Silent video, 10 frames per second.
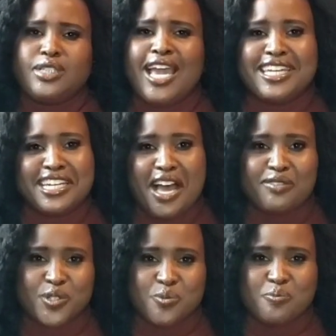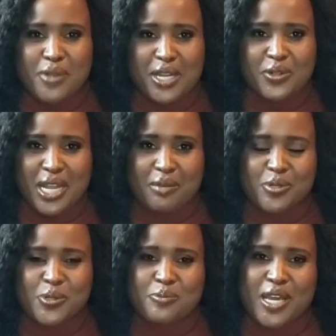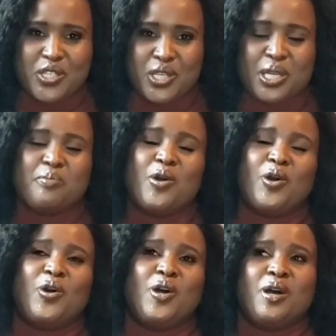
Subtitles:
I didn't have to bundle up too much anymore.